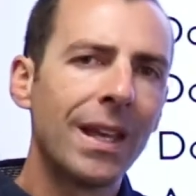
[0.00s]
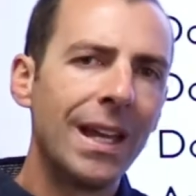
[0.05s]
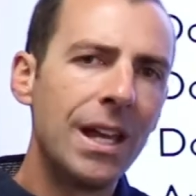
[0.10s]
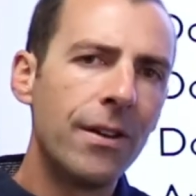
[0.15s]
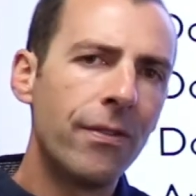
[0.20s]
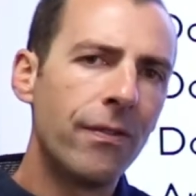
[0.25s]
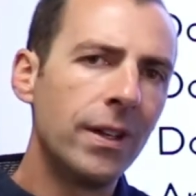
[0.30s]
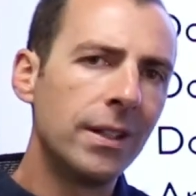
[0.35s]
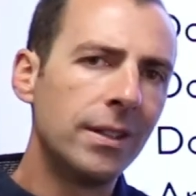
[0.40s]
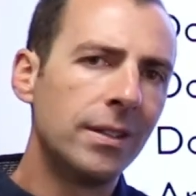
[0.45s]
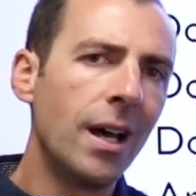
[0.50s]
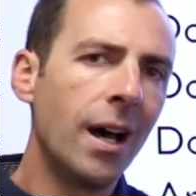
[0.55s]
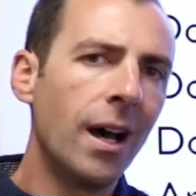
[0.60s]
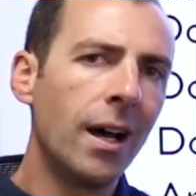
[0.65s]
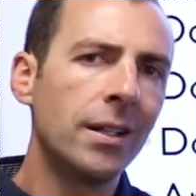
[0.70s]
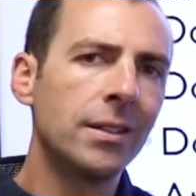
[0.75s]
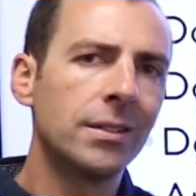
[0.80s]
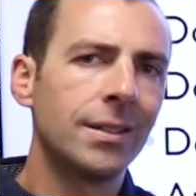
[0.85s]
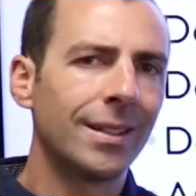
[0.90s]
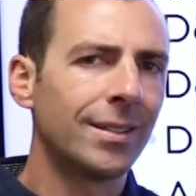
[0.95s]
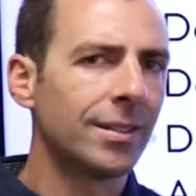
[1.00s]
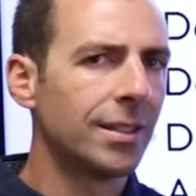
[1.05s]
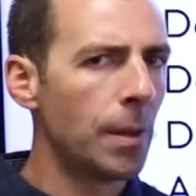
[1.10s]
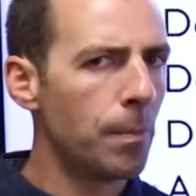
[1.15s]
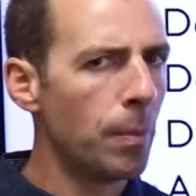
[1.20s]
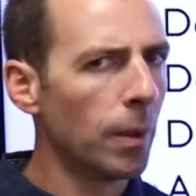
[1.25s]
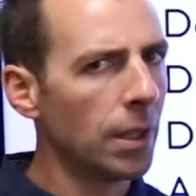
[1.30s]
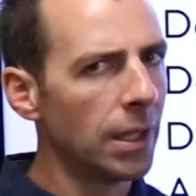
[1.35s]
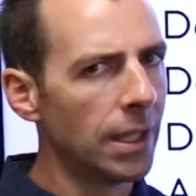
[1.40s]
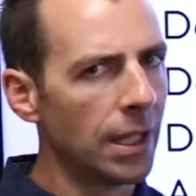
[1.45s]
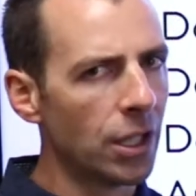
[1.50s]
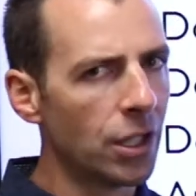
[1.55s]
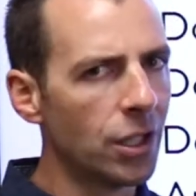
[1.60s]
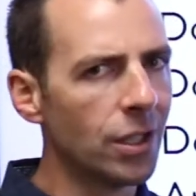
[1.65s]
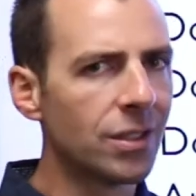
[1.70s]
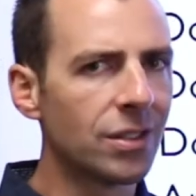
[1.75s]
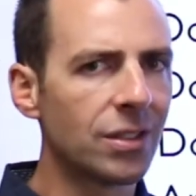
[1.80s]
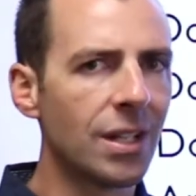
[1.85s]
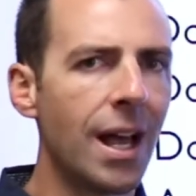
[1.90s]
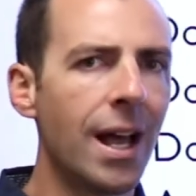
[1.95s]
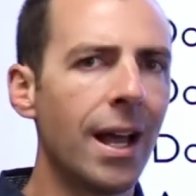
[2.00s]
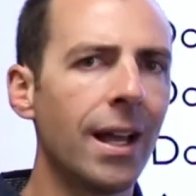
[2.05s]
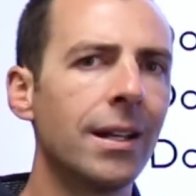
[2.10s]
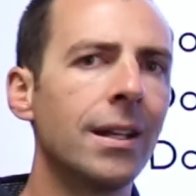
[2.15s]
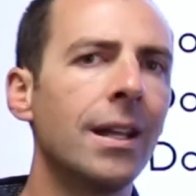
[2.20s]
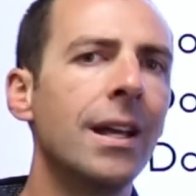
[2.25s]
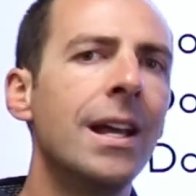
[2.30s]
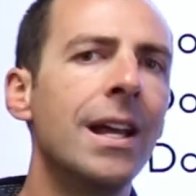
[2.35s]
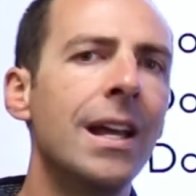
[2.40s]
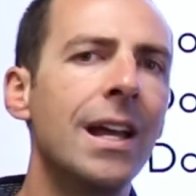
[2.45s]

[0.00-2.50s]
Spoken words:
If it does, that's typically a good sign.